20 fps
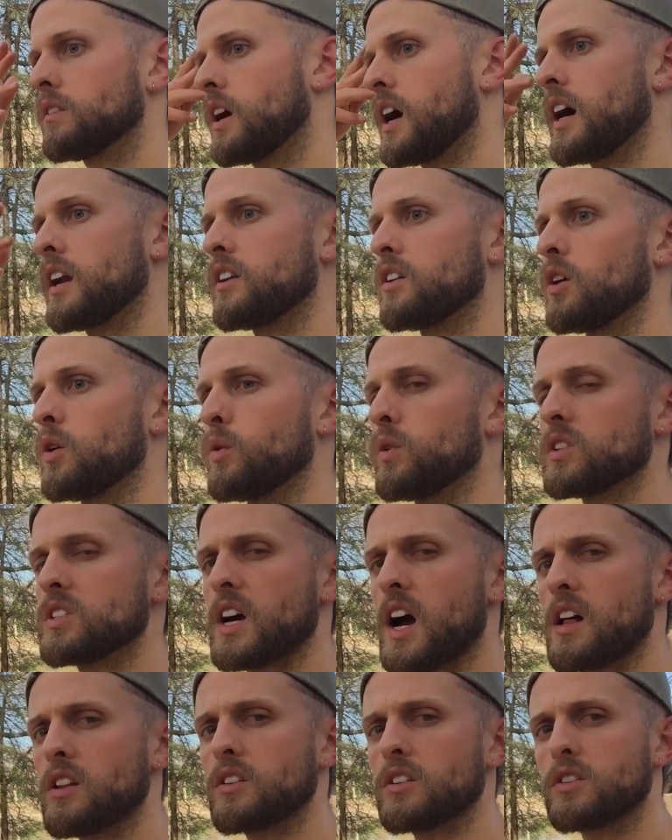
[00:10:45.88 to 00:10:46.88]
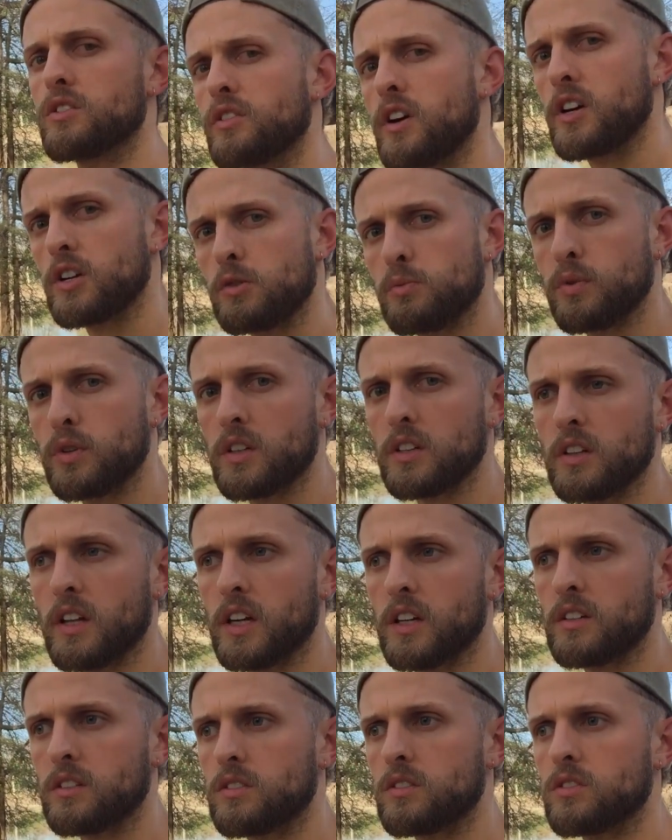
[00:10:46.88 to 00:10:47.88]
Out of nowhere, Tyler the Creator's putting
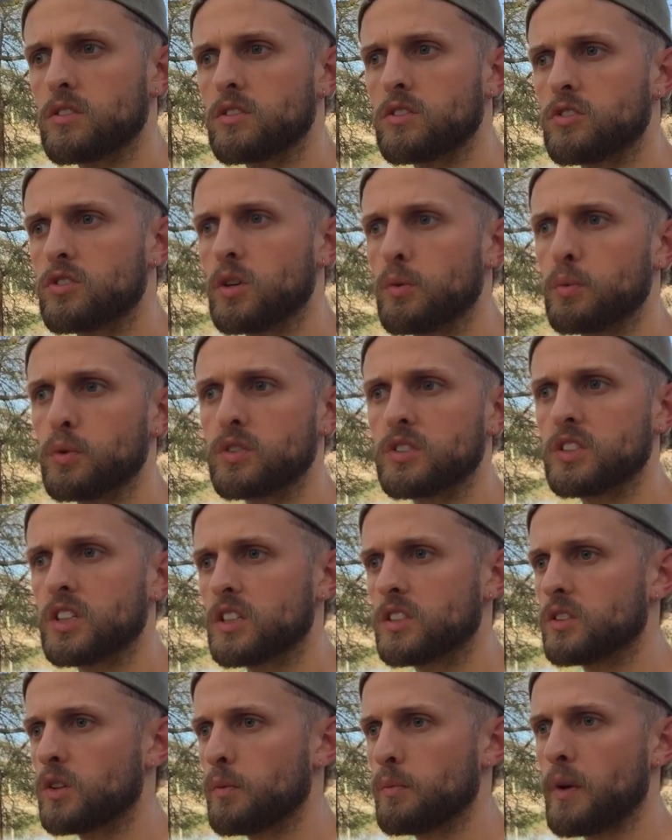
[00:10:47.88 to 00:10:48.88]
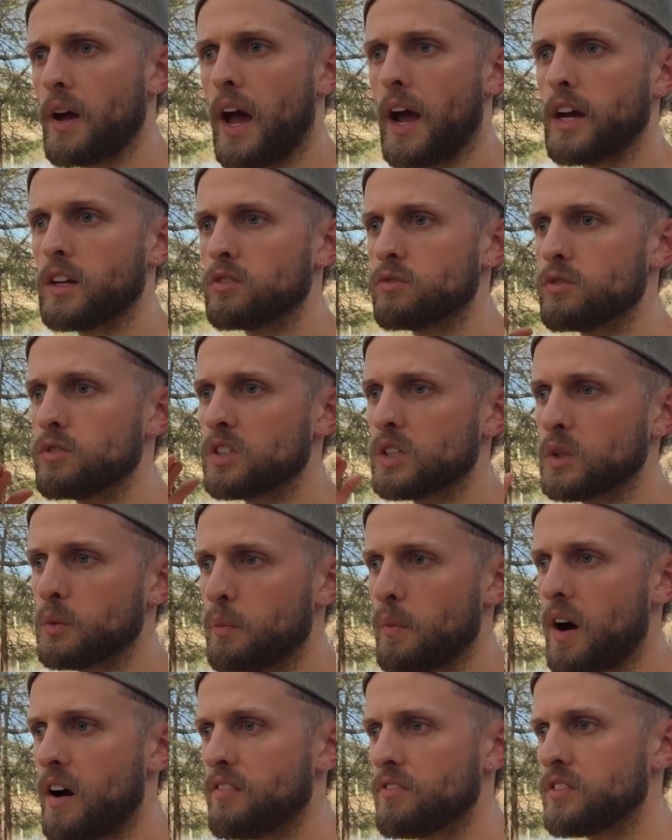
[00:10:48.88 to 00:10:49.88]
like 666 on the back, 36
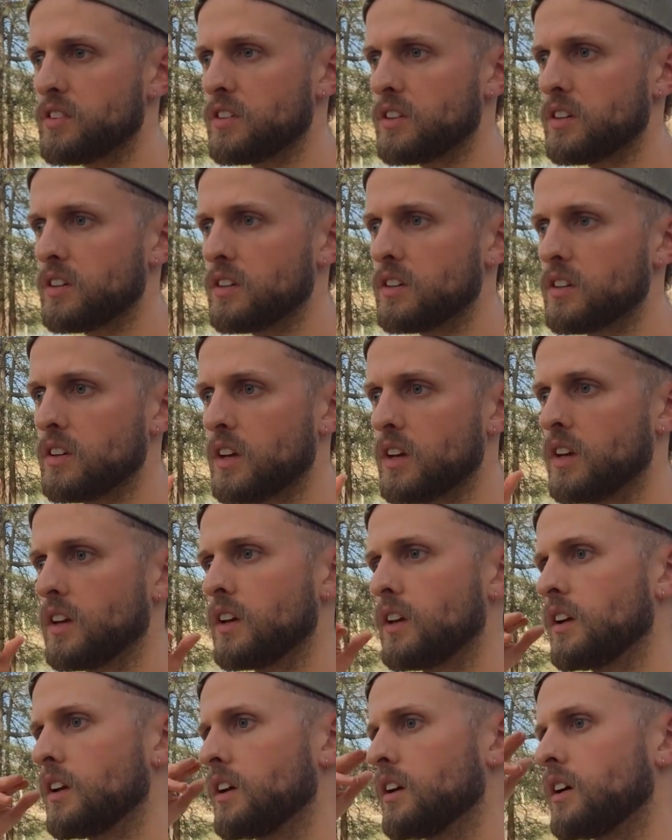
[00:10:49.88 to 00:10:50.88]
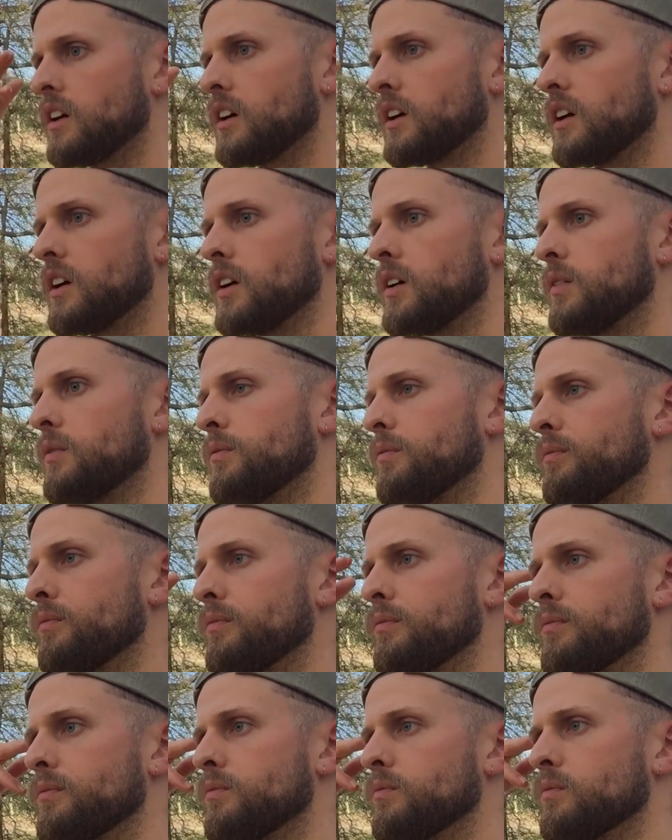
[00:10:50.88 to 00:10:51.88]
Mafia,
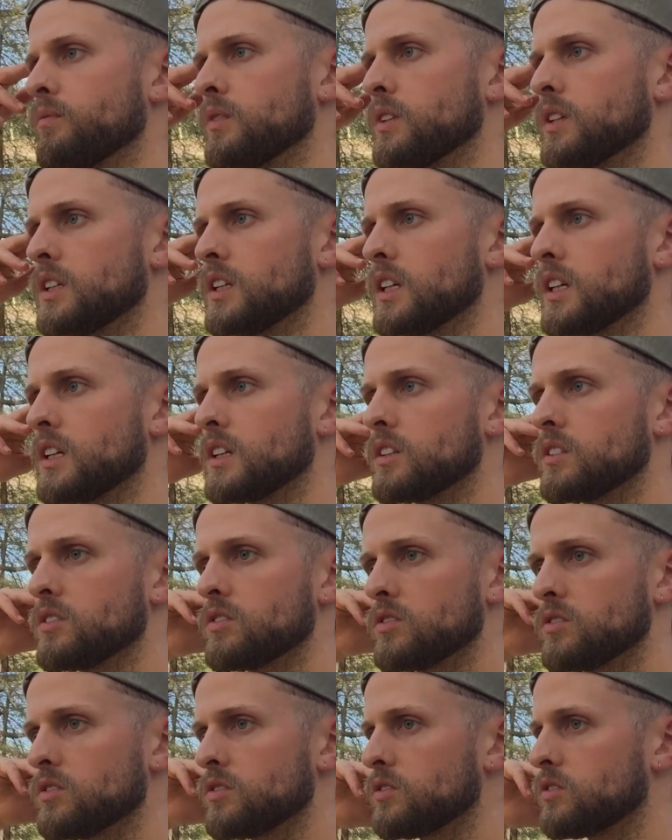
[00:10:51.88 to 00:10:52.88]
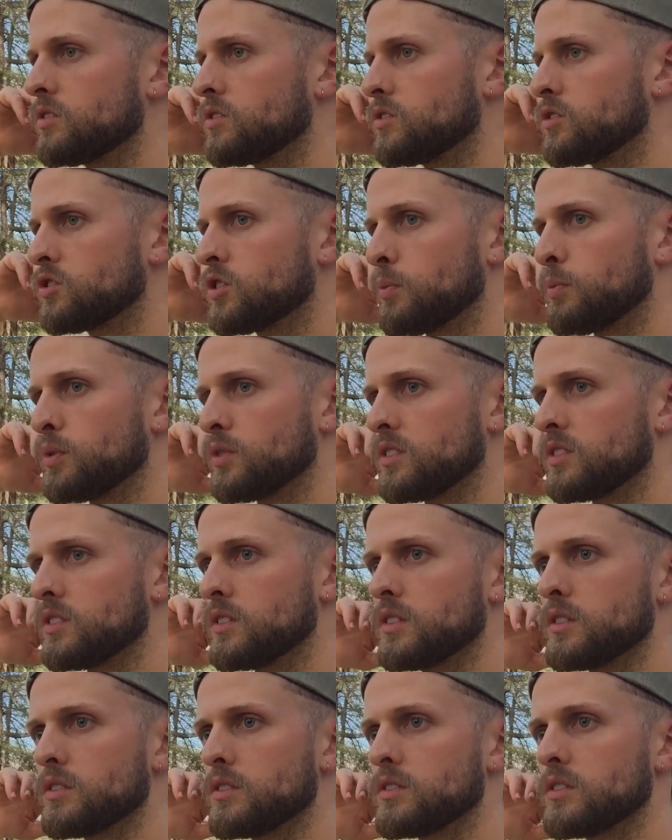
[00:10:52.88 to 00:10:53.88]
yeah, triple.
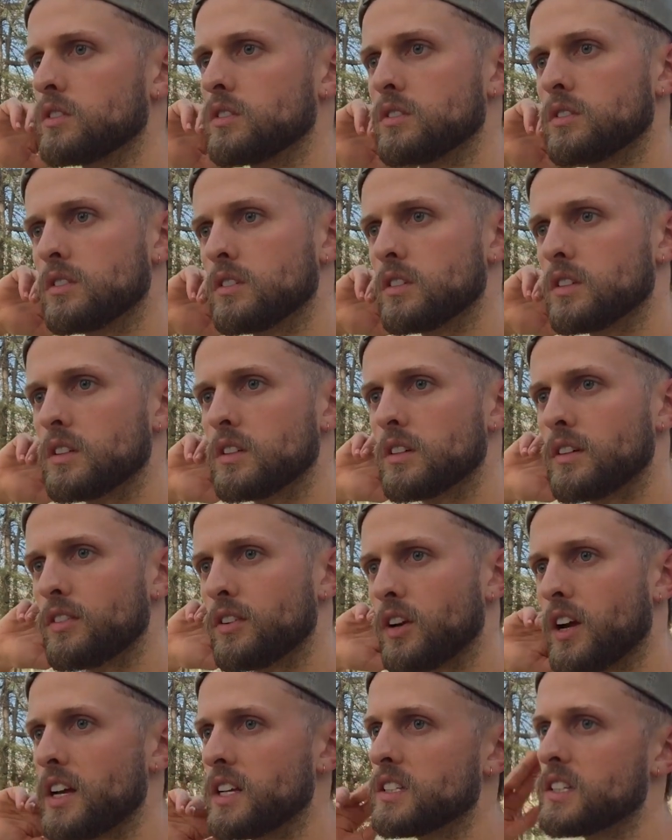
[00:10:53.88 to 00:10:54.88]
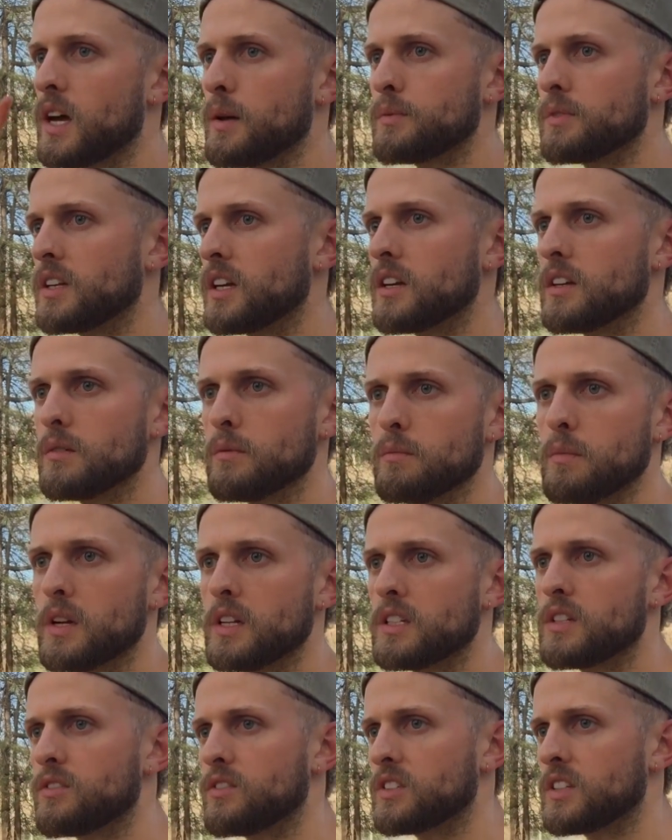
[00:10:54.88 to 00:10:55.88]
I've heard ASAP say it
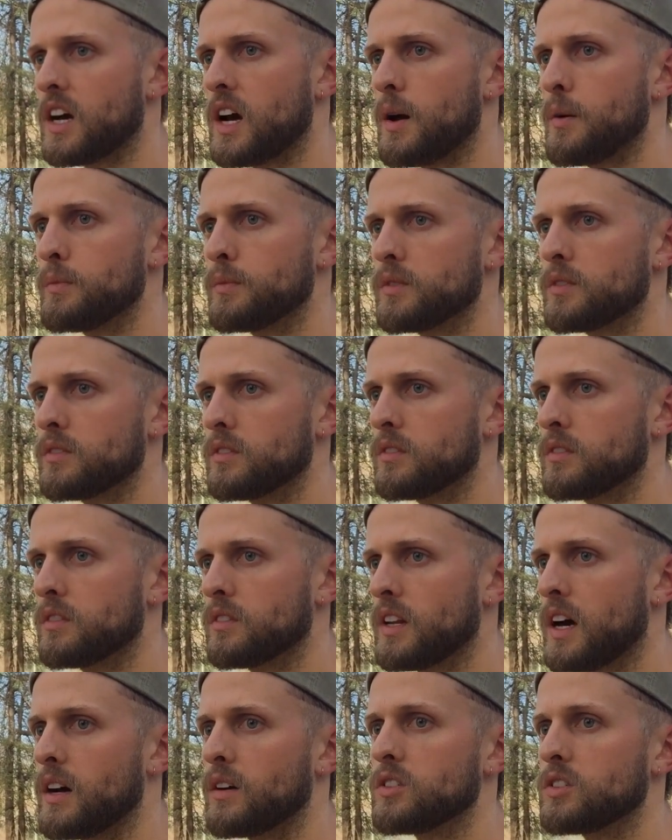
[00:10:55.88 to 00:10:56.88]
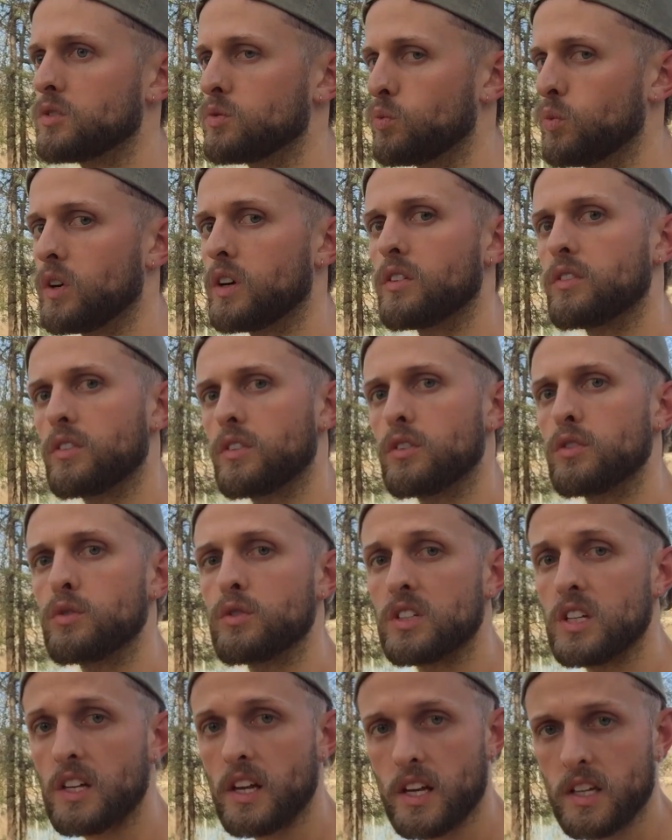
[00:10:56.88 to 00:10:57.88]
many different times. Not just one of the
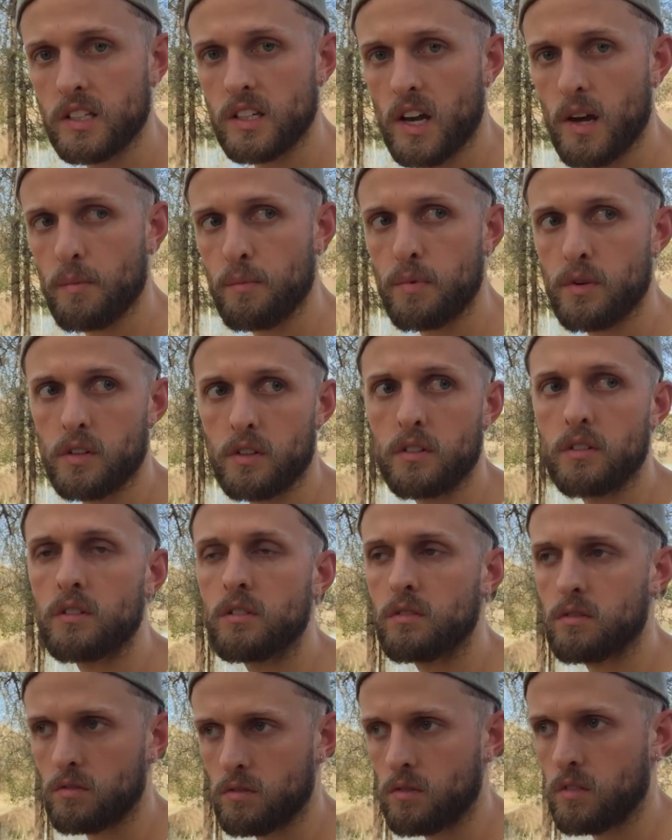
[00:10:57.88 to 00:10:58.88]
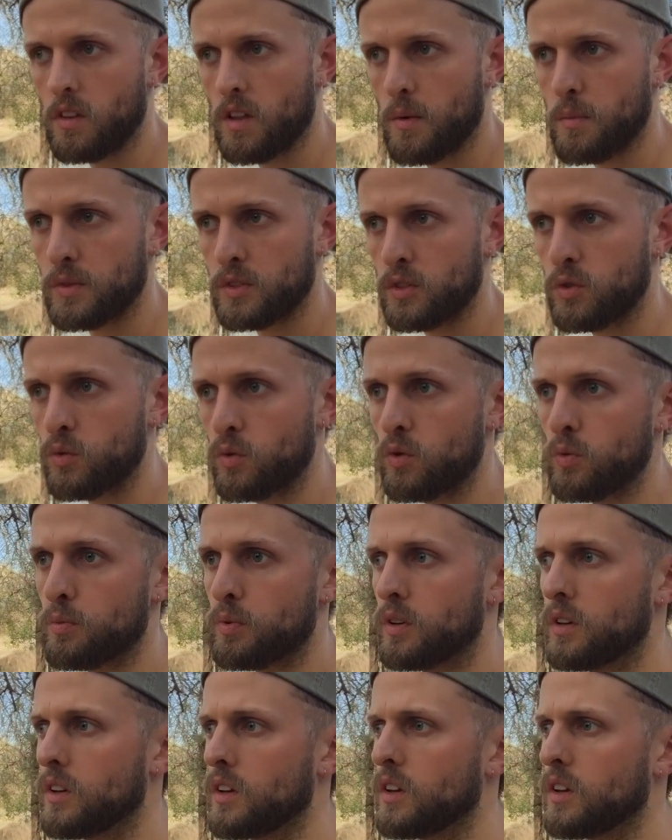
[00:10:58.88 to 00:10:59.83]
dudes in ASAP, but them as a group.